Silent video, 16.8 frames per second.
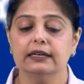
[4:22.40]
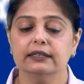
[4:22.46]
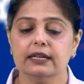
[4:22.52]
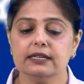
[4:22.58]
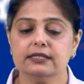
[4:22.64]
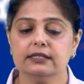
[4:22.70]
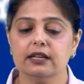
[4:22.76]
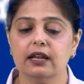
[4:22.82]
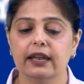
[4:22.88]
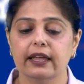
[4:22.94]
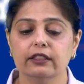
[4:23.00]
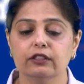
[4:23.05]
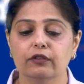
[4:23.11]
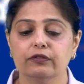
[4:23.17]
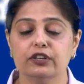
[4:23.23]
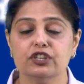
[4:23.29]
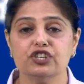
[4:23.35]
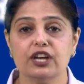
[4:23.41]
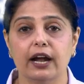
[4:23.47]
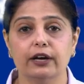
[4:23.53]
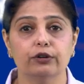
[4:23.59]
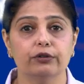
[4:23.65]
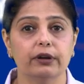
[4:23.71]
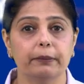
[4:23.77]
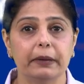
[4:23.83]
Does the length of the
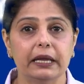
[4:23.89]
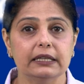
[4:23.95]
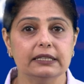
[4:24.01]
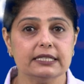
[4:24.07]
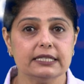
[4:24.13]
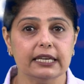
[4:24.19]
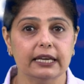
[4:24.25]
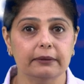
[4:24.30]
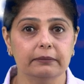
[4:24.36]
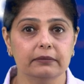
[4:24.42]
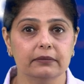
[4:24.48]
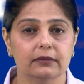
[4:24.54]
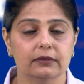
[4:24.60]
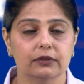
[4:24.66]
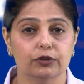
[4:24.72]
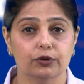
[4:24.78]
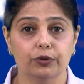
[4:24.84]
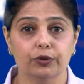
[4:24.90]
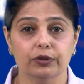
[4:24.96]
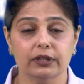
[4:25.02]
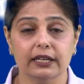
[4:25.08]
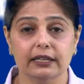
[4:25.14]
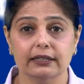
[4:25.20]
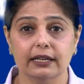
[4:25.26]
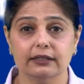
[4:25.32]
shadow remain same? Do you
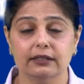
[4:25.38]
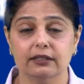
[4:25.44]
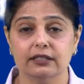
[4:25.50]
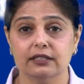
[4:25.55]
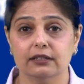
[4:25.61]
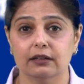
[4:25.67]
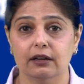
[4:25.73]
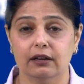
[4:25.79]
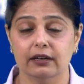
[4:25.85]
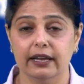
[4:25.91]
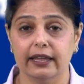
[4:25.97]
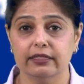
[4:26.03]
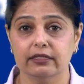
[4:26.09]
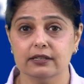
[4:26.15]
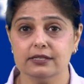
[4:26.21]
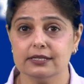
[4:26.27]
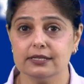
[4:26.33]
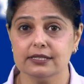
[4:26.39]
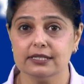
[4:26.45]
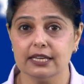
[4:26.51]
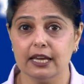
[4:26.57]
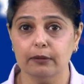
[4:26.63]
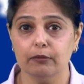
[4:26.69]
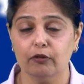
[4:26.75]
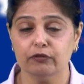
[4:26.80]
think that the length is the
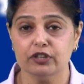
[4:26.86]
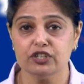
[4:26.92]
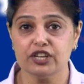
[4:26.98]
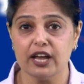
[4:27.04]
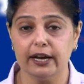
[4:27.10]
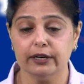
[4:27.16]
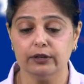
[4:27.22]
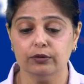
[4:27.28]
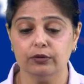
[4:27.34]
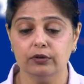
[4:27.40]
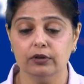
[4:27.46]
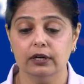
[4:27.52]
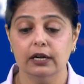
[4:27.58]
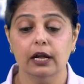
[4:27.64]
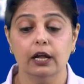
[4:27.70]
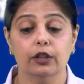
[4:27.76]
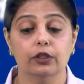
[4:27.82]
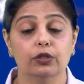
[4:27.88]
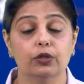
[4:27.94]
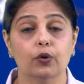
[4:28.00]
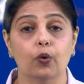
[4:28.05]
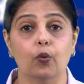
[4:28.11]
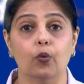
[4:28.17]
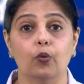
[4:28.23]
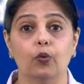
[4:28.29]
same of the shadow?
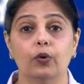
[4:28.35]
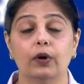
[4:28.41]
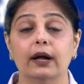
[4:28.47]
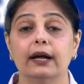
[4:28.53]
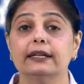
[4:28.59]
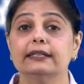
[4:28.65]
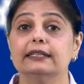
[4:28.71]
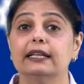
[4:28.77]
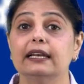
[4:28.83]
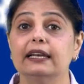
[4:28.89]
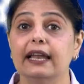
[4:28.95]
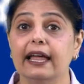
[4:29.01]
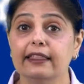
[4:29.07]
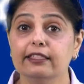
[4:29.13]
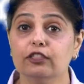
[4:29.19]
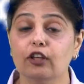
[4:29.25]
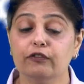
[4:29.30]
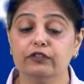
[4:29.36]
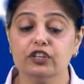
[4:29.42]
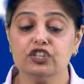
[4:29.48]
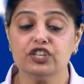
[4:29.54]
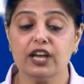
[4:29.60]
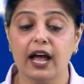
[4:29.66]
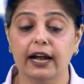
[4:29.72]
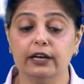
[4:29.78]
No, the length of the
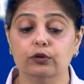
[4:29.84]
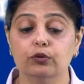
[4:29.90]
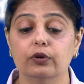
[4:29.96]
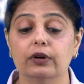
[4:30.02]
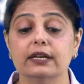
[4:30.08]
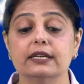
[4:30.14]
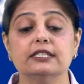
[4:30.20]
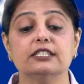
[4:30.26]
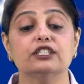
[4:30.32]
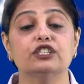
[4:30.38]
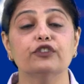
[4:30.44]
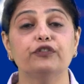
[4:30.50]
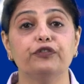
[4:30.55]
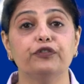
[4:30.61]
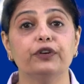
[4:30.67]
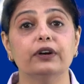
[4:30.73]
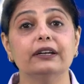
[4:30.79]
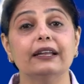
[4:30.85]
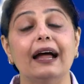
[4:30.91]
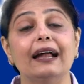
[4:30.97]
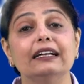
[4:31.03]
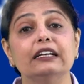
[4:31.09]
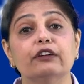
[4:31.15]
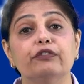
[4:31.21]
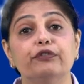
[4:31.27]
shadow is different
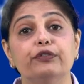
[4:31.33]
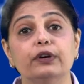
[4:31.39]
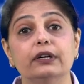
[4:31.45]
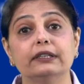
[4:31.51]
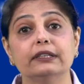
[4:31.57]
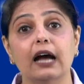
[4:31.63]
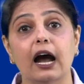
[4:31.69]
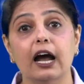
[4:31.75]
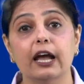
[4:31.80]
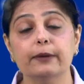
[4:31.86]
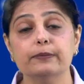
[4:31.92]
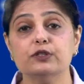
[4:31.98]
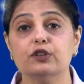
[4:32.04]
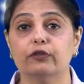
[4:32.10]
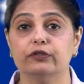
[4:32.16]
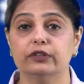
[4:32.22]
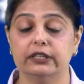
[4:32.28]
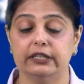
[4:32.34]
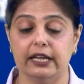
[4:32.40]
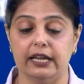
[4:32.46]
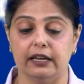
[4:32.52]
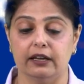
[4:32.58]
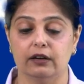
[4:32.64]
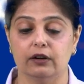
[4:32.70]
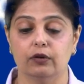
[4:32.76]
at different times of the
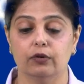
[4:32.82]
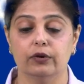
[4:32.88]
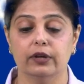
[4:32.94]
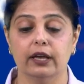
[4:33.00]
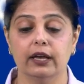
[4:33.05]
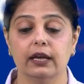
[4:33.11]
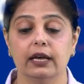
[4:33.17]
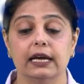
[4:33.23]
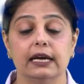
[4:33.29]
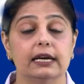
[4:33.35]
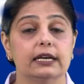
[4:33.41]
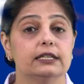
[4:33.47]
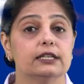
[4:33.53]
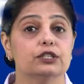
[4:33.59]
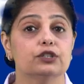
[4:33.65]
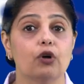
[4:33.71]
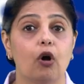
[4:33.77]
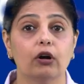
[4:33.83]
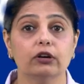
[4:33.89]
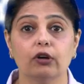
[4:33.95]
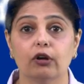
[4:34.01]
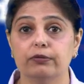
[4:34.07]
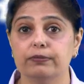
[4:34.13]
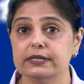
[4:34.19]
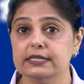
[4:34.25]
day. Okay, it is not
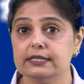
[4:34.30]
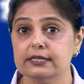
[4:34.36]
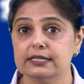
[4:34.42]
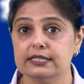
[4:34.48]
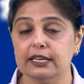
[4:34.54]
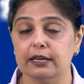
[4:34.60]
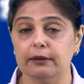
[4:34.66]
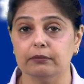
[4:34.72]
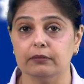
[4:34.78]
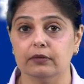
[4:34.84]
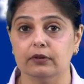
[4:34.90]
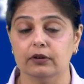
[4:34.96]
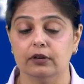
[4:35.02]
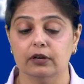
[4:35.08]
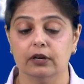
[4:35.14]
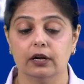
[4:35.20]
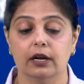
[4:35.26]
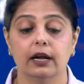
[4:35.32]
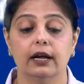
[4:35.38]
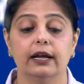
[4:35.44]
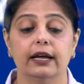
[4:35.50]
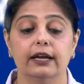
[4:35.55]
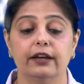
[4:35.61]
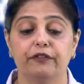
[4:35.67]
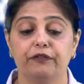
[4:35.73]
always the same.
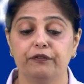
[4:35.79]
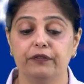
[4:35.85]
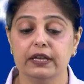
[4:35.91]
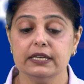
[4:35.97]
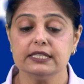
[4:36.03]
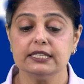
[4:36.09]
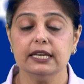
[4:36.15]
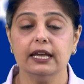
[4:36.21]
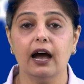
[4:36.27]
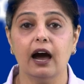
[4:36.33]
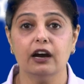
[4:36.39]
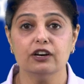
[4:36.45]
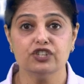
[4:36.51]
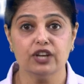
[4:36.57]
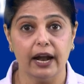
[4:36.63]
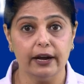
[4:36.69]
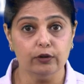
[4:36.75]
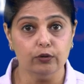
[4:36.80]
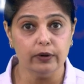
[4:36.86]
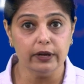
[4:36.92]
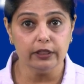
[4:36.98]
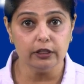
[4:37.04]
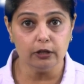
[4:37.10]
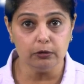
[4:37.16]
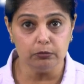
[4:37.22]
If we see our shadow
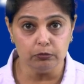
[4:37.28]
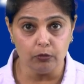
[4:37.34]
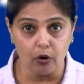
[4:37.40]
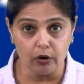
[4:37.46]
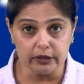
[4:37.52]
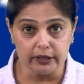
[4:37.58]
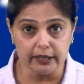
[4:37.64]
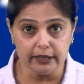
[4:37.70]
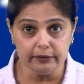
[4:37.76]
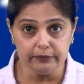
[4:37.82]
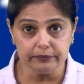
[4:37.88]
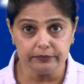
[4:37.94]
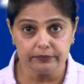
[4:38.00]
in the morning